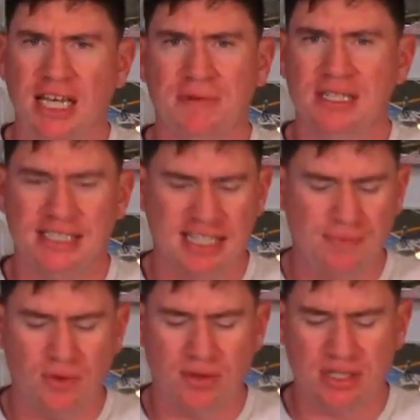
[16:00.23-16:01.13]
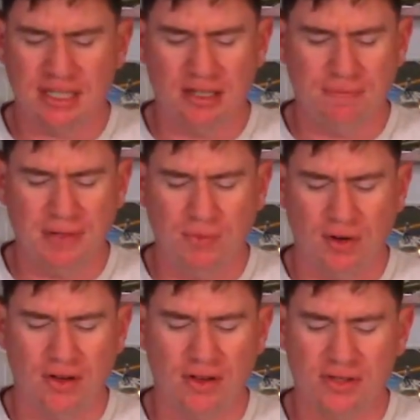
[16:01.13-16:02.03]
keeping it simple. It's going to be
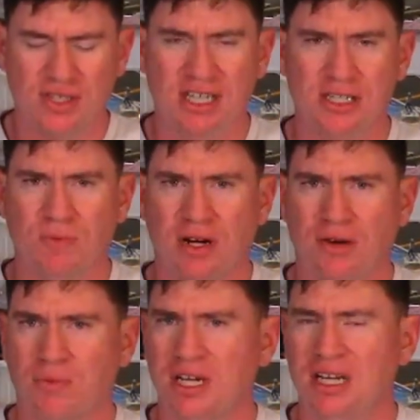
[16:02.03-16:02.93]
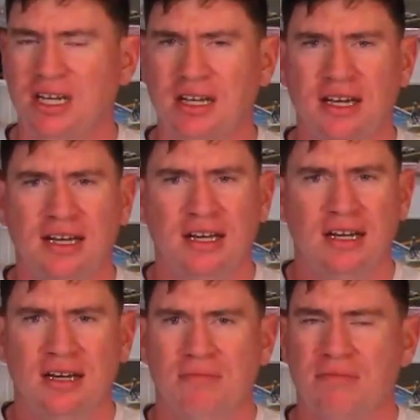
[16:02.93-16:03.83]
one of those things where I
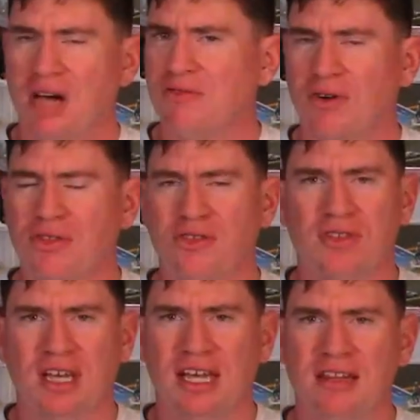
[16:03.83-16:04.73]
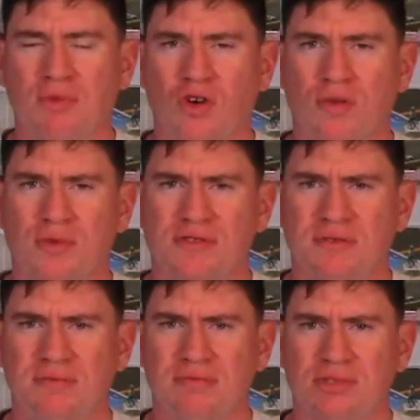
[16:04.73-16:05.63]
run through the In the
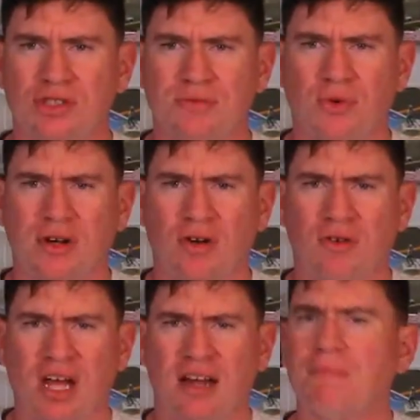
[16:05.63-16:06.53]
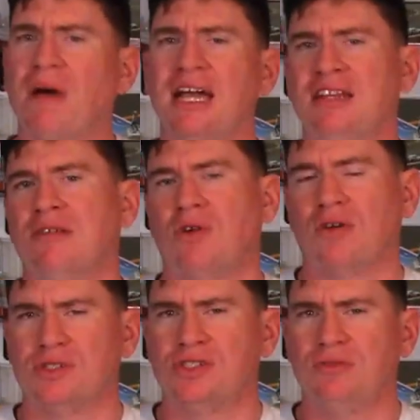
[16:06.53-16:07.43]
Marbles 2.0 lineup, my In the
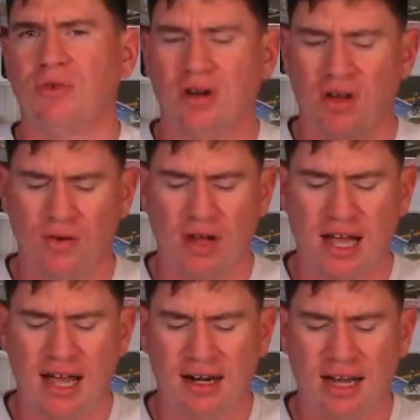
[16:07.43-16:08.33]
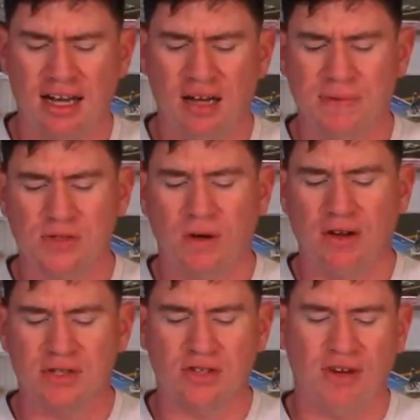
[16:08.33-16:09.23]
Marbles 2.0 lineup, as
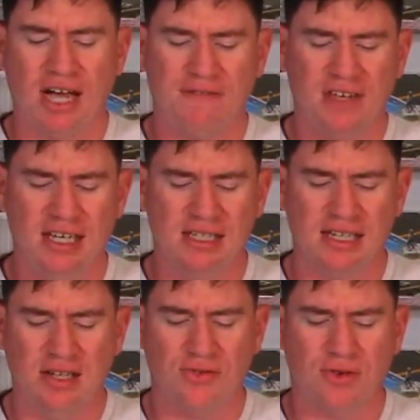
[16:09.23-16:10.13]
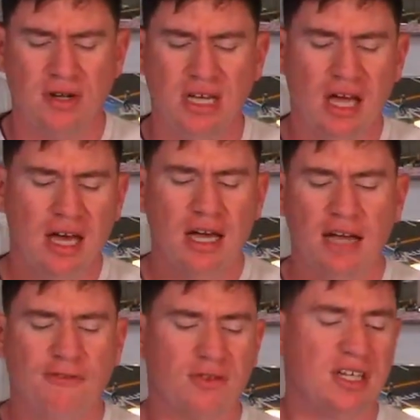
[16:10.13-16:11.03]
well as the DraftKings entry.
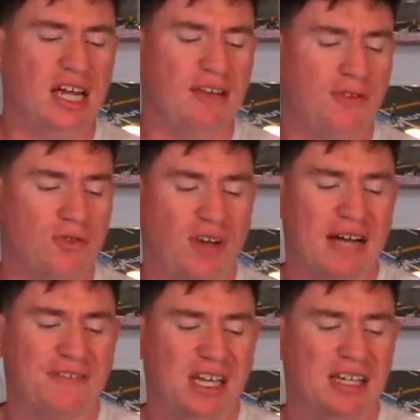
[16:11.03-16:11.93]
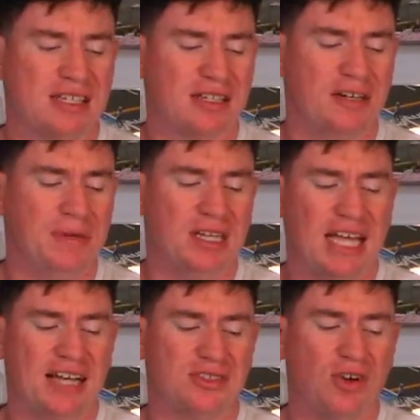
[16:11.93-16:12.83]
And for today, for DraftKings, it's going to be
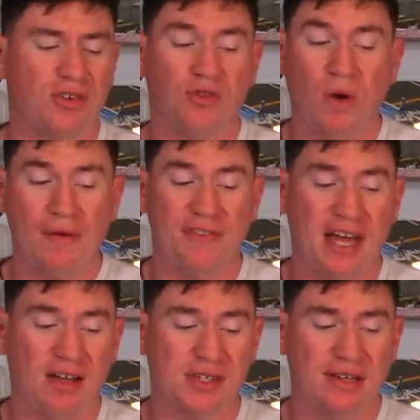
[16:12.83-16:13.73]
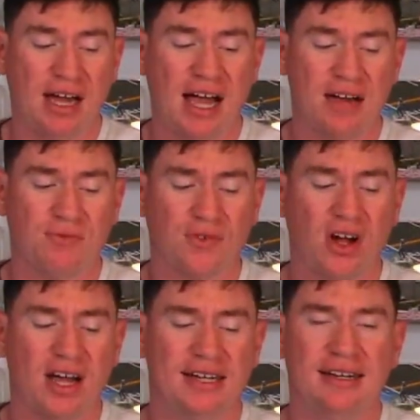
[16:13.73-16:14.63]
the NASCAR 12,000 Hot
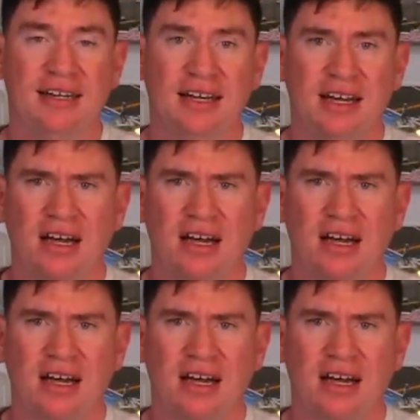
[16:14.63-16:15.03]
Rod